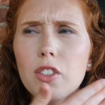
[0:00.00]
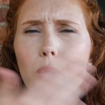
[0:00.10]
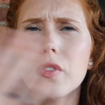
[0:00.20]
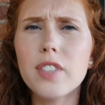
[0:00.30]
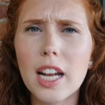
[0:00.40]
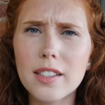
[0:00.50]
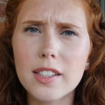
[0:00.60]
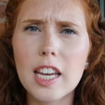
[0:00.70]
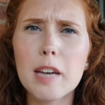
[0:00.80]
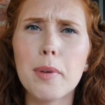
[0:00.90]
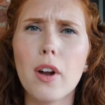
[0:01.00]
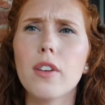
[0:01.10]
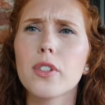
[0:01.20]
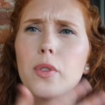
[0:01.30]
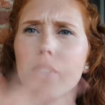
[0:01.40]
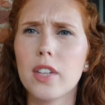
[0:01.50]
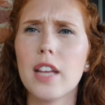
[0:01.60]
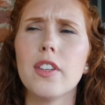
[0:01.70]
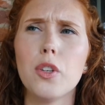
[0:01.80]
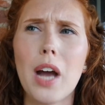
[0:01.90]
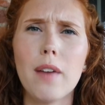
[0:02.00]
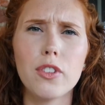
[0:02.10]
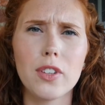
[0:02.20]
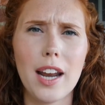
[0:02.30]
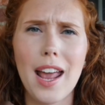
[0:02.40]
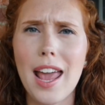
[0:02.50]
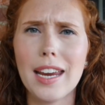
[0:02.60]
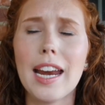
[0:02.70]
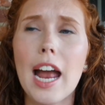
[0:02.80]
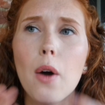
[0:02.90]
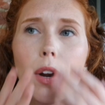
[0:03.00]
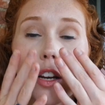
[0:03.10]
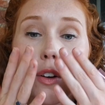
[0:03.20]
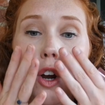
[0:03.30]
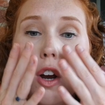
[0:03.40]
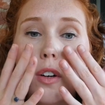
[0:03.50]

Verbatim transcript: sort of dead skin, but also the skin that you have just kind of hanging out, and it